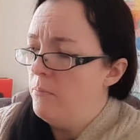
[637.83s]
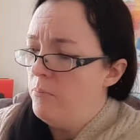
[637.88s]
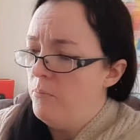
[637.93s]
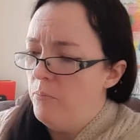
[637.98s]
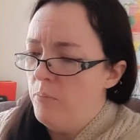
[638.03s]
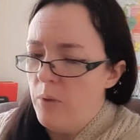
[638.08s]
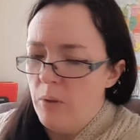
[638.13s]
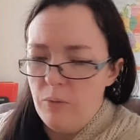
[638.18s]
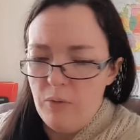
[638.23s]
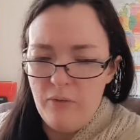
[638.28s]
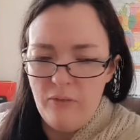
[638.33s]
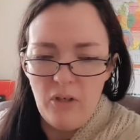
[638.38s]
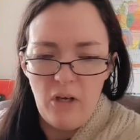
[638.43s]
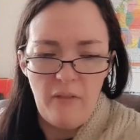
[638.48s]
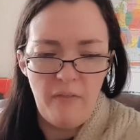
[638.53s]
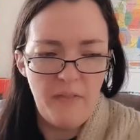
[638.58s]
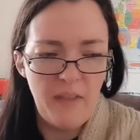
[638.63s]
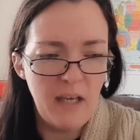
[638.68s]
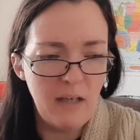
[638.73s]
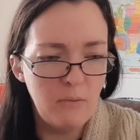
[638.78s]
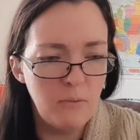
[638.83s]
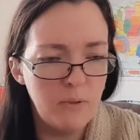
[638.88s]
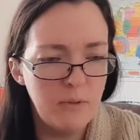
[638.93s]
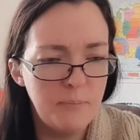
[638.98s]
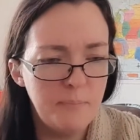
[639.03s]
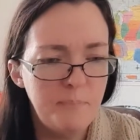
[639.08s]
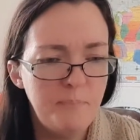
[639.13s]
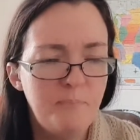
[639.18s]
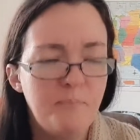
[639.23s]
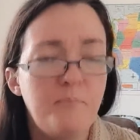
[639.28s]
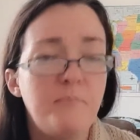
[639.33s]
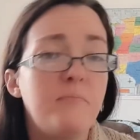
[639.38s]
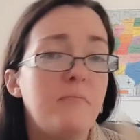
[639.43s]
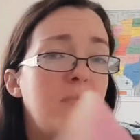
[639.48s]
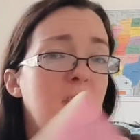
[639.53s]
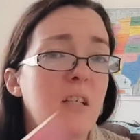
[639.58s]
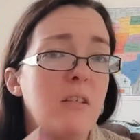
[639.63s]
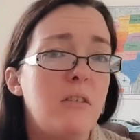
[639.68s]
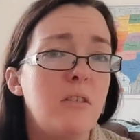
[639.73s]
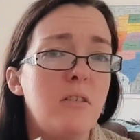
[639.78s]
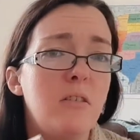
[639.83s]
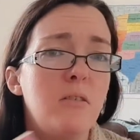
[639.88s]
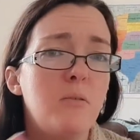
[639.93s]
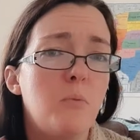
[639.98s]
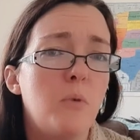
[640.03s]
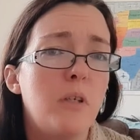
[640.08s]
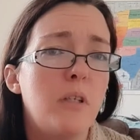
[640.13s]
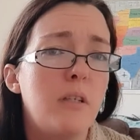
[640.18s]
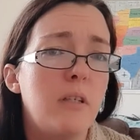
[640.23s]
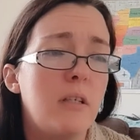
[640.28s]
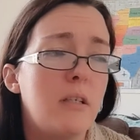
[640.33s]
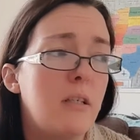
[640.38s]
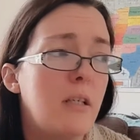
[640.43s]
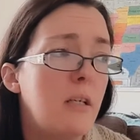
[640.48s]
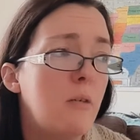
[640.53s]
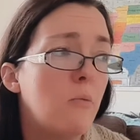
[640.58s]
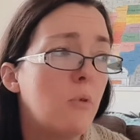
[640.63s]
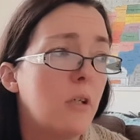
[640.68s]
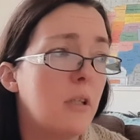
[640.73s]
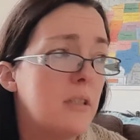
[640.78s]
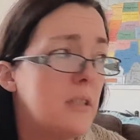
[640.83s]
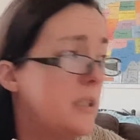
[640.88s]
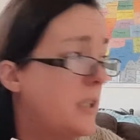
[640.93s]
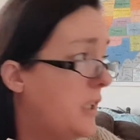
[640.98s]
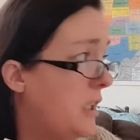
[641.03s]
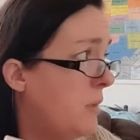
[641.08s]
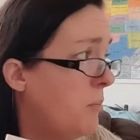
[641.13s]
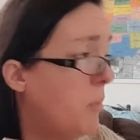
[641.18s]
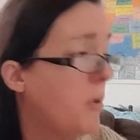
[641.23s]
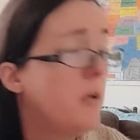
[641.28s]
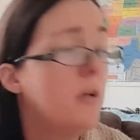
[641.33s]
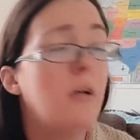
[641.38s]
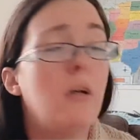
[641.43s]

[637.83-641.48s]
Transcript: But we've got that one. This is one that he wanted to keep.